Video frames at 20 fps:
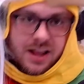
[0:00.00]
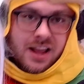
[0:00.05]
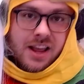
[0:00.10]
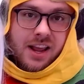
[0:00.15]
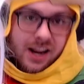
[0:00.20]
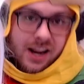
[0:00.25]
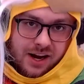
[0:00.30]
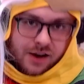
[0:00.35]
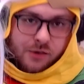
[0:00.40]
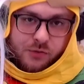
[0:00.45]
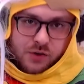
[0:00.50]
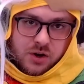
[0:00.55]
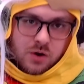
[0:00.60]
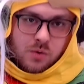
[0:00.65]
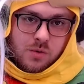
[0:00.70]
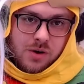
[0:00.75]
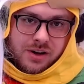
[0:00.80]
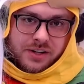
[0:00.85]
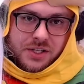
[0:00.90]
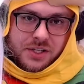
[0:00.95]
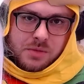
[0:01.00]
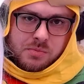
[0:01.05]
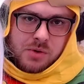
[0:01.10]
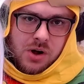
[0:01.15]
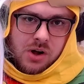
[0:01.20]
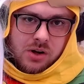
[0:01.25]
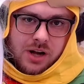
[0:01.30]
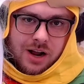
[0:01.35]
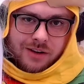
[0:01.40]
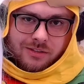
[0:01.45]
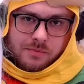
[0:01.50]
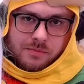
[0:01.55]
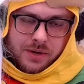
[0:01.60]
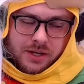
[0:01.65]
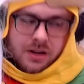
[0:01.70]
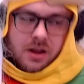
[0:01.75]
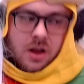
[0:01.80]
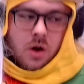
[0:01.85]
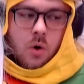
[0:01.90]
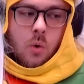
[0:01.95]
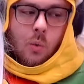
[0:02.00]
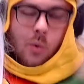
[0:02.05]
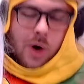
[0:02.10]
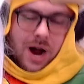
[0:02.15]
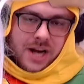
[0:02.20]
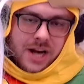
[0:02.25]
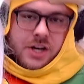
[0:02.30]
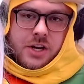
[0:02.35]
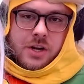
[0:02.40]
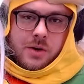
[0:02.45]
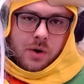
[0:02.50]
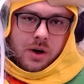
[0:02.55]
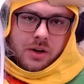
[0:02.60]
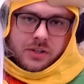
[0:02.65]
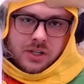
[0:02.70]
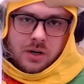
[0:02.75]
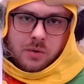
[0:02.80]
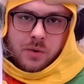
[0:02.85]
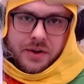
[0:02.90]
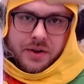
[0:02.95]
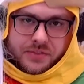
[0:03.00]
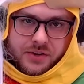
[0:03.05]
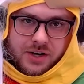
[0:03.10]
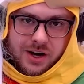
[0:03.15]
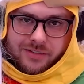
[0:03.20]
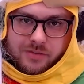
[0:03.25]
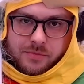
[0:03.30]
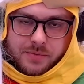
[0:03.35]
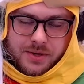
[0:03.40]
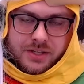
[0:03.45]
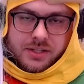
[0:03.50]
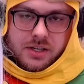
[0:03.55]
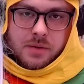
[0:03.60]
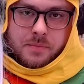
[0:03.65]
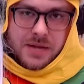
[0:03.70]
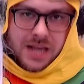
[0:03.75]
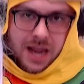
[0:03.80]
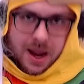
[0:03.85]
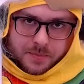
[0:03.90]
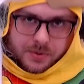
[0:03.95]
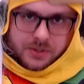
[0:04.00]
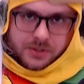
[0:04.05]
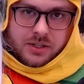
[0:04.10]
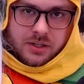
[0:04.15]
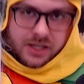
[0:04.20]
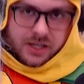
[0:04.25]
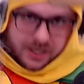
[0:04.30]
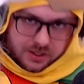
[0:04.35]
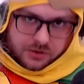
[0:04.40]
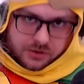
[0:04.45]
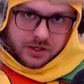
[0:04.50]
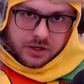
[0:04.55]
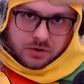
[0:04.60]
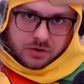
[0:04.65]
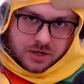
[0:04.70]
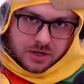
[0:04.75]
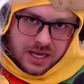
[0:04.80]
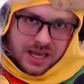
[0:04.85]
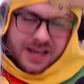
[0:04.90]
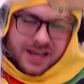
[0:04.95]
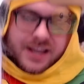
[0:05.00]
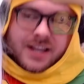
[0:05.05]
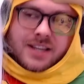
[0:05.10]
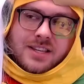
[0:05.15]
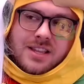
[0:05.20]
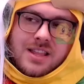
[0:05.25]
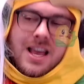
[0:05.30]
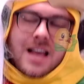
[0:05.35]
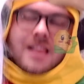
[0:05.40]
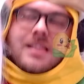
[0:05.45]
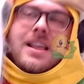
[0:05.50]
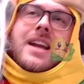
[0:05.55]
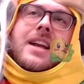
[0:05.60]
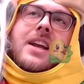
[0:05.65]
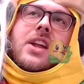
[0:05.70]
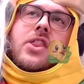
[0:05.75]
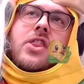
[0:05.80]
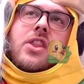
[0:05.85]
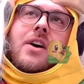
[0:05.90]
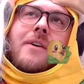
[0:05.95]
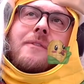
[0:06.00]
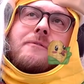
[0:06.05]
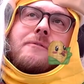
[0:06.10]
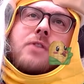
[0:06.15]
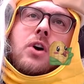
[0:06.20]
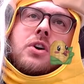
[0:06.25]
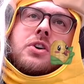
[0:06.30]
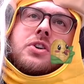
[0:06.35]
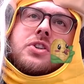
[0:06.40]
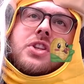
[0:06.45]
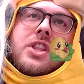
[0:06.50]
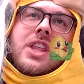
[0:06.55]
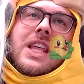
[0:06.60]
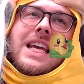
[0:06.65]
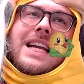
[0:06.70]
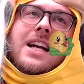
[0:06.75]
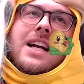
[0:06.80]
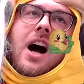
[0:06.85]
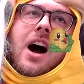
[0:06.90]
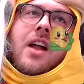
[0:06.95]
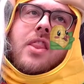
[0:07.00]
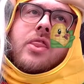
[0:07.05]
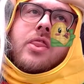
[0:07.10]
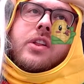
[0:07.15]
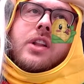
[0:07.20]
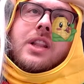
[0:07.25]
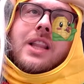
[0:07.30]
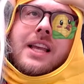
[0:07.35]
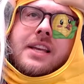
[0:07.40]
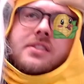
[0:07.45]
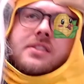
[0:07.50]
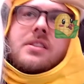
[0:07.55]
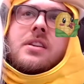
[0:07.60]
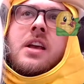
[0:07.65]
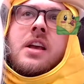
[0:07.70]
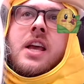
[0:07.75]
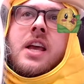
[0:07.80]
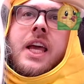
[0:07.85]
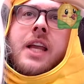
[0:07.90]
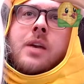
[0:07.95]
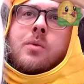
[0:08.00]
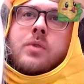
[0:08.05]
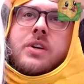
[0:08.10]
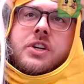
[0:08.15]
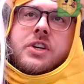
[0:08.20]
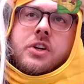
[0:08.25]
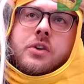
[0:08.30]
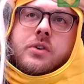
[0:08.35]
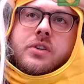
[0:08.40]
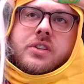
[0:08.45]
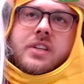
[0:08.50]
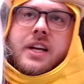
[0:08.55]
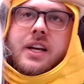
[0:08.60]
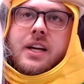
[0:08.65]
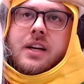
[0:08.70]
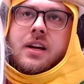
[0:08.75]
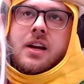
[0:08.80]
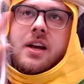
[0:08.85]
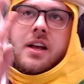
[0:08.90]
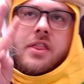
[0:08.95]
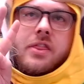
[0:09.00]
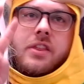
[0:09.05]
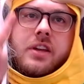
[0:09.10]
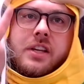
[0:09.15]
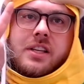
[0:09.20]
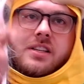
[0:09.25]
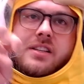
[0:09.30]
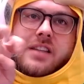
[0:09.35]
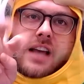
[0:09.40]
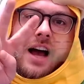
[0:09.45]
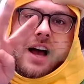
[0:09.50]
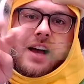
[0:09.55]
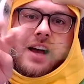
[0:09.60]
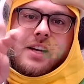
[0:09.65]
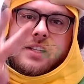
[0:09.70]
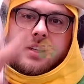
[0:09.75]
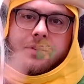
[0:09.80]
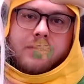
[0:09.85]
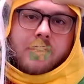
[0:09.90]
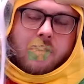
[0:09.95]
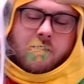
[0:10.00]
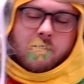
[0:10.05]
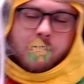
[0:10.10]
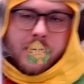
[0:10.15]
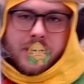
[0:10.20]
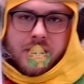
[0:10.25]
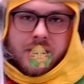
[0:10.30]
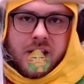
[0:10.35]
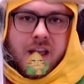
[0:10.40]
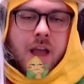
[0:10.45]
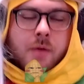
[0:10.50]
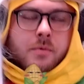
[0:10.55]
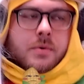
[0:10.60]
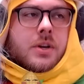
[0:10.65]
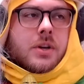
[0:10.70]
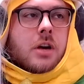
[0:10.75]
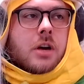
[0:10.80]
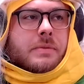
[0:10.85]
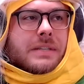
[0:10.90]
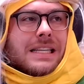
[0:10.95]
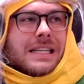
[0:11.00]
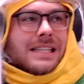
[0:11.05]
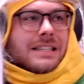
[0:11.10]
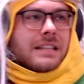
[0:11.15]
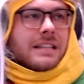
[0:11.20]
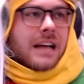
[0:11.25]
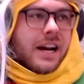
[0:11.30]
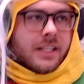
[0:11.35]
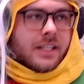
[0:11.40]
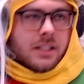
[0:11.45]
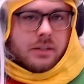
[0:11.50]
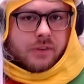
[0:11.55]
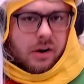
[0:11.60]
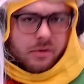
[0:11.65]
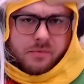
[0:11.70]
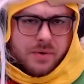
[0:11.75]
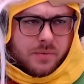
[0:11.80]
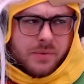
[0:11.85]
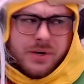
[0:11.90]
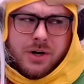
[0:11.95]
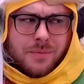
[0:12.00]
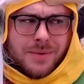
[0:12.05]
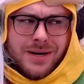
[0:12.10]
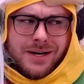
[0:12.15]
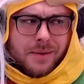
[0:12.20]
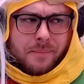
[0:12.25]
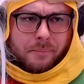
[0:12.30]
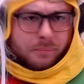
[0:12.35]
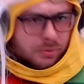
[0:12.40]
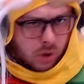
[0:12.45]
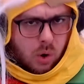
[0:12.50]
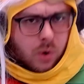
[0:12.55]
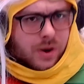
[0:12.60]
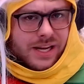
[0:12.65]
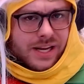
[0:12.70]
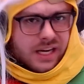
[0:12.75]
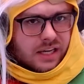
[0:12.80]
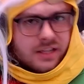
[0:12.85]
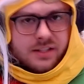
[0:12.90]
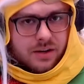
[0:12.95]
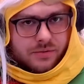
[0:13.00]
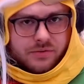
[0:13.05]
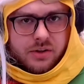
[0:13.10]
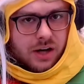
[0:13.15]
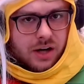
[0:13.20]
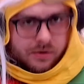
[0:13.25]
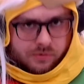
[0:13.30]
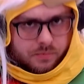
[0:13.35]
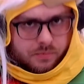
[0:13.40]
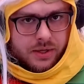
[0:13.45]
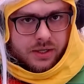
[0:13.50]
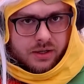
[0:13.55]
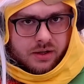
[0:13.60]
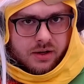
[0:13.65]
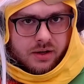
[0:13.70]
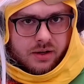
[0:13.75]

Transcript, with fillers: If you want small government, why do you also want the government to be able to kill you? Isn't that like the first thing on the list in reducing the size of government? And when we talk about the size of government, we don't mean employees of the government.